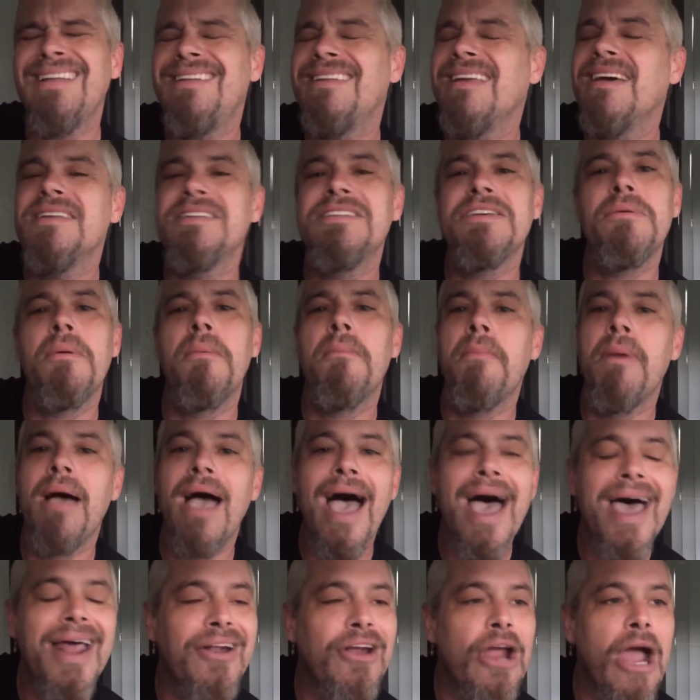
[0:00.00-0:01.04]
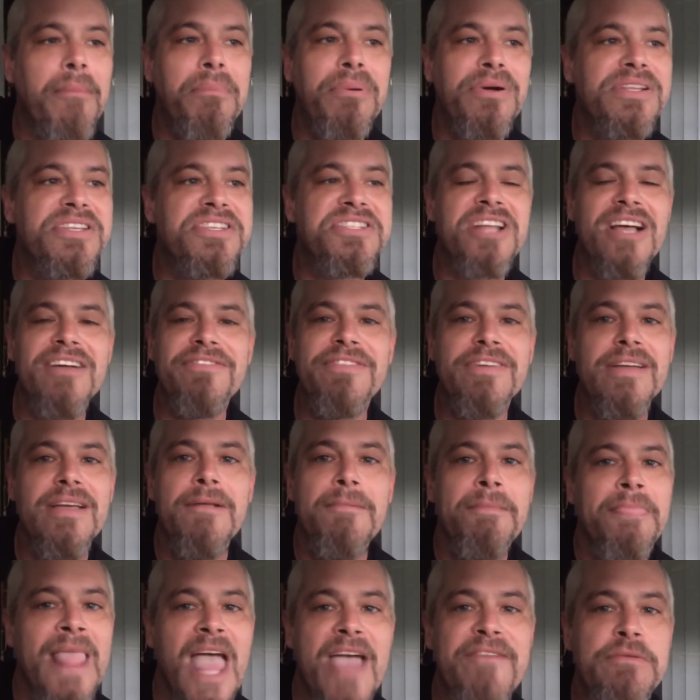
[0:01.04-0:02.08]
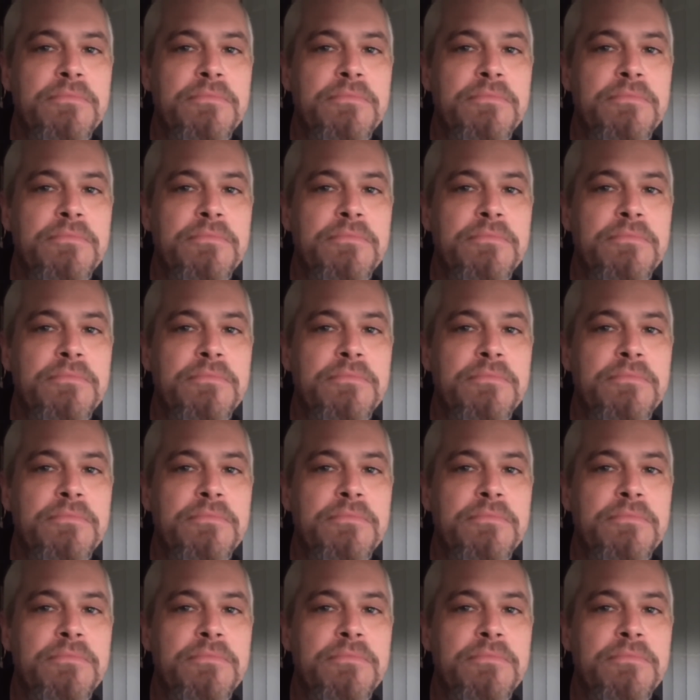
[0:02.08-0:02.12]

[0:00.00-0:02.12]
It doesn't matter. I put stuff,